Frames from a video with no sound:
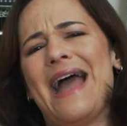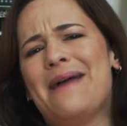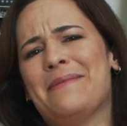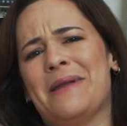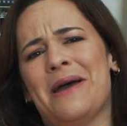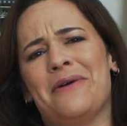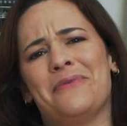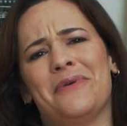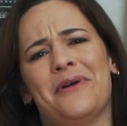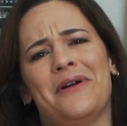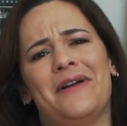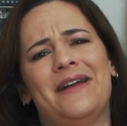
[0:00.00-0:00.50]
I'm
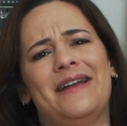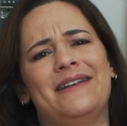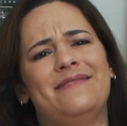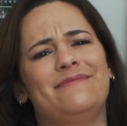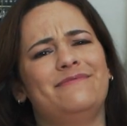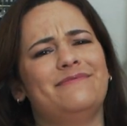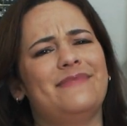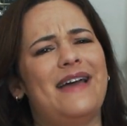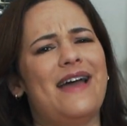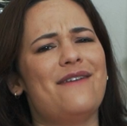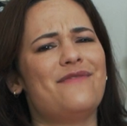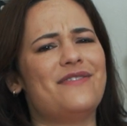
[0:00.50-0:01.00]
not worried.
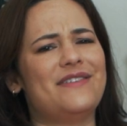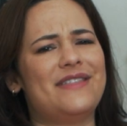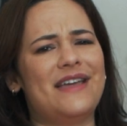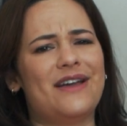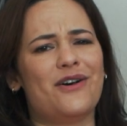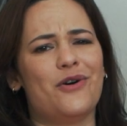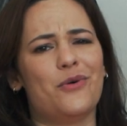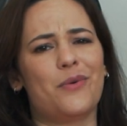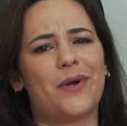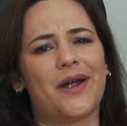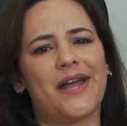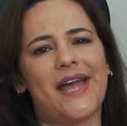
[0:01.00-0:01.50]
Everything
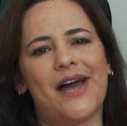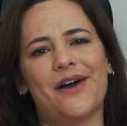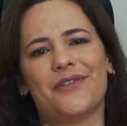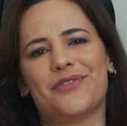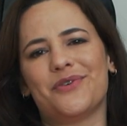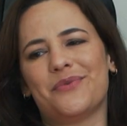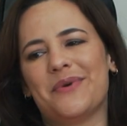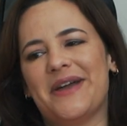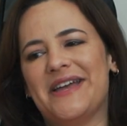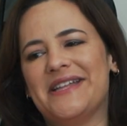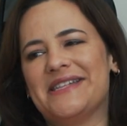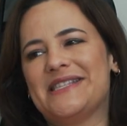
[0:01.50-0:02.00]
will work out
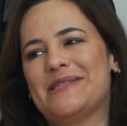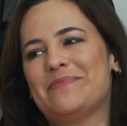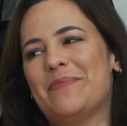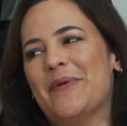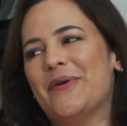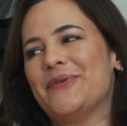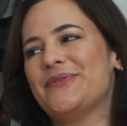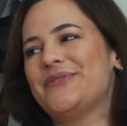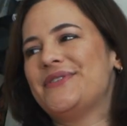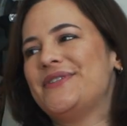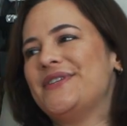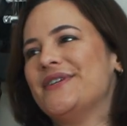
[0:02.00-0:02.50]
the way it's
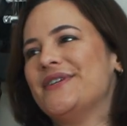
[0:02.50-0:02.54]
supposed